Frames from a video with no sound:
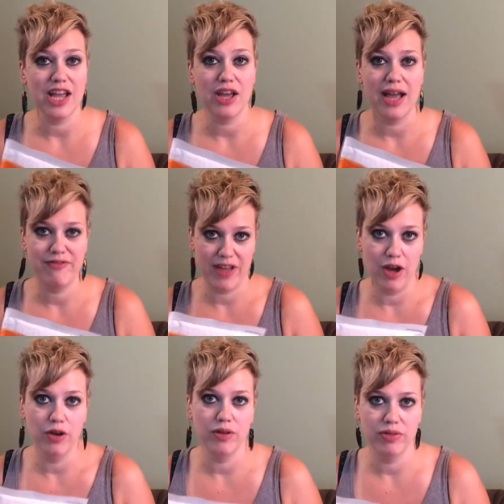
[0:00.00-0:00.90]
I, I,
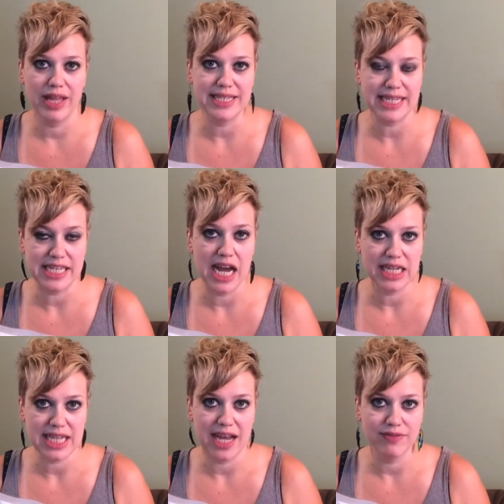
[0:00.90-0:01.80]
found that did
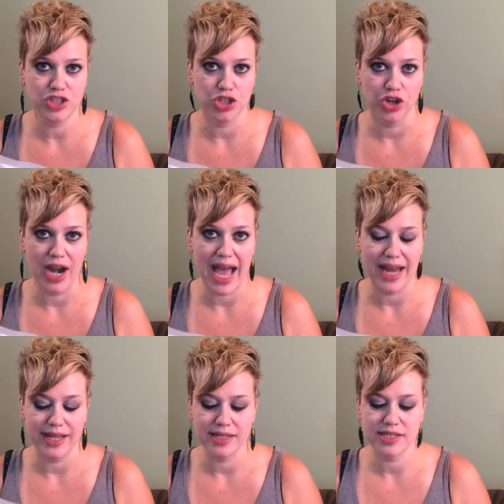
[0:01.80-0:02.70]
not have sugar added,